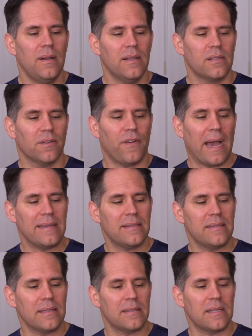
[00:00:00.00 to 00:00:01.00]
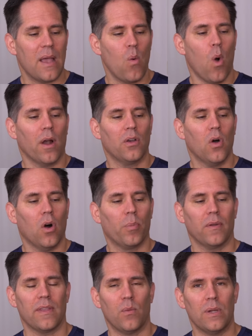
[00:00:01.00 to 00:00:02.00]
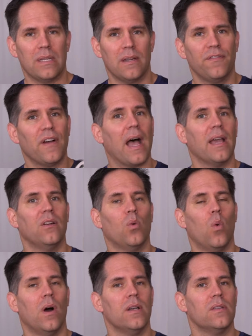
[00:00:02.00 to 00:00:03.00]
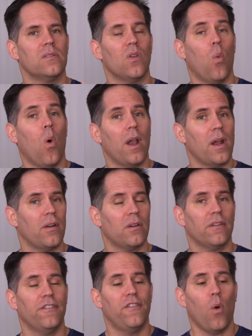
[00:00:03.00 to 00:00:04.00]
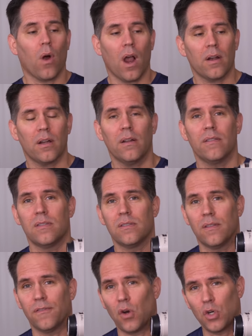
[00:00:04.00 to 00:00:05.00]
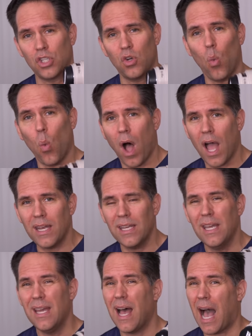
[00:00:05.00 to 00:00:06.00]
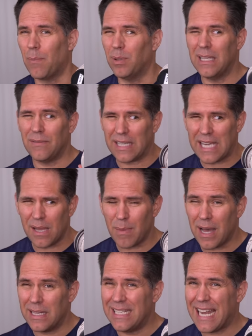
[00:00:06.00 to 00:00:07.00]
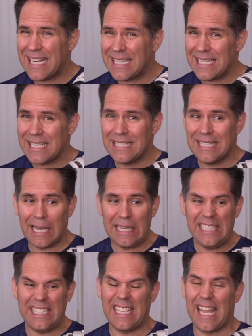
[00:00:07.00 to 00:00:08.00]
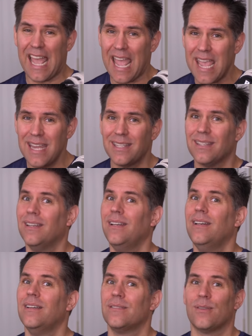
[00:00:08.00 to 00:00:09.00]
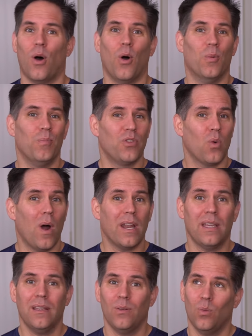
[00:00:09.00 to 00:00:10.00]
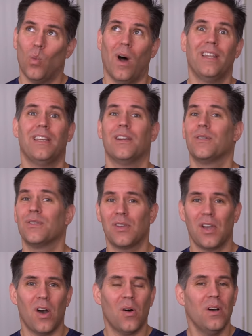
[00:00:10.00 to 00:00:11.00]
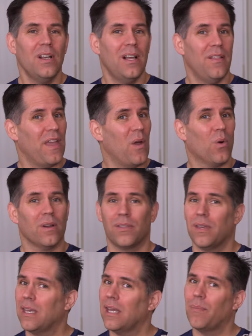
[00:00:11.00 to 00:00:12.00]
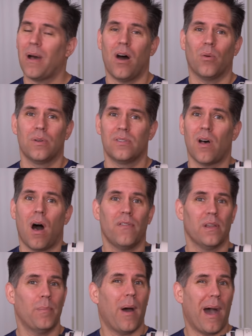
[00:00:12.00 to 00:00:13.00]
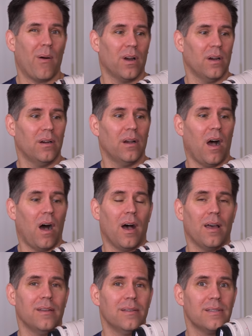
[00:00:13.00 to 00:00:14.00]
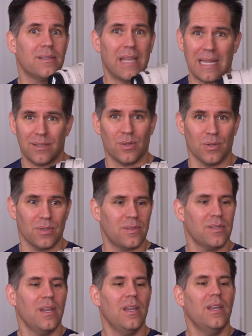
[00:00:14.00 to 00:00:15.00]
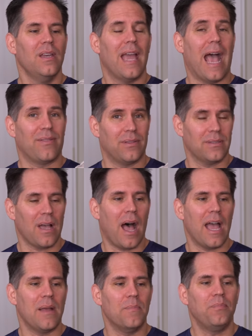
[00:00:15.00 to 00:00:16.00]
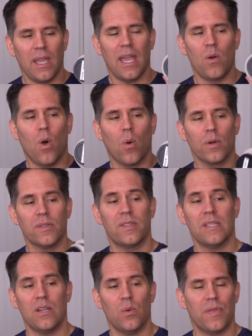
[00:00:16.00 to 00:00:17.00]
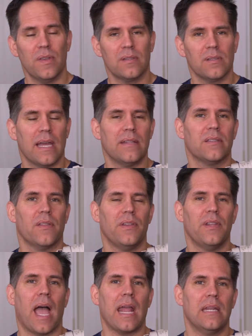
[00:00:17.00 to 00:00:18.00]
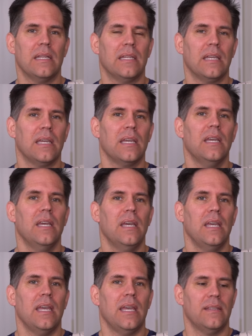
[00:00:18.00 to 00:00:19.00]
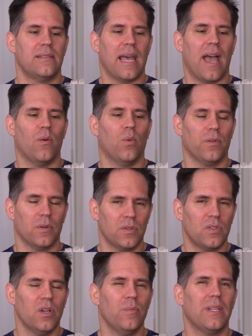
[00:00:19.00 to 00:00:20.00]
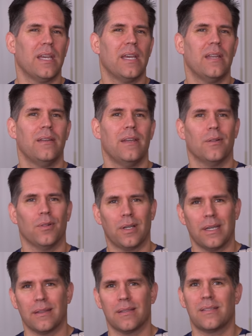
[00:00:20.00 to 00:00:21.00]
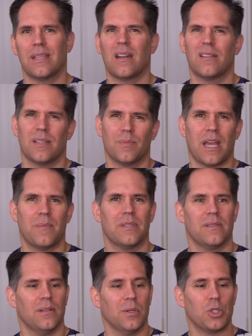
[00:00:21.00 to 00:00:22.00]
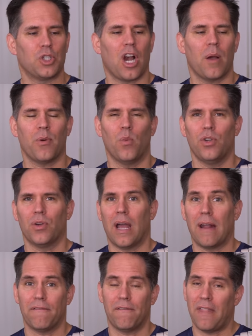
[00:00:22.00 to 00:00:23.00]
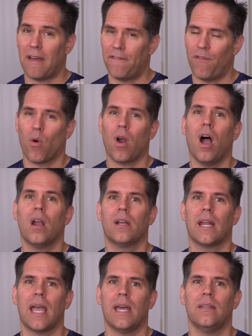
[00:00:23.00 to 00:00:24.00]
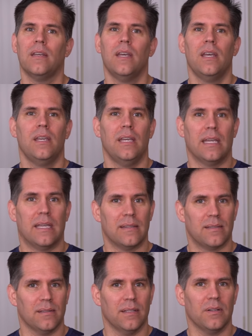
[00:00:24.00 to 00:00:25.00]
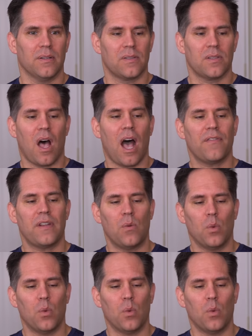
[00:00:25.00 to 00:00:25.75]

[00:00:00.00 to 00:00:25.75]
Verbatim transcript: Suffice it to say, one culprit that we did find was the 100 to 400. This is the version one. I believe it came out in 1998, so 21 years ago. They weren't thinking about resolving power on sensils at the time. And what we're seeing with this lens on the 90D is that when they're zoomed in and they're looking at the center, sometimes it's a little sharp, but when you're at that 400 end, it gets a little soft.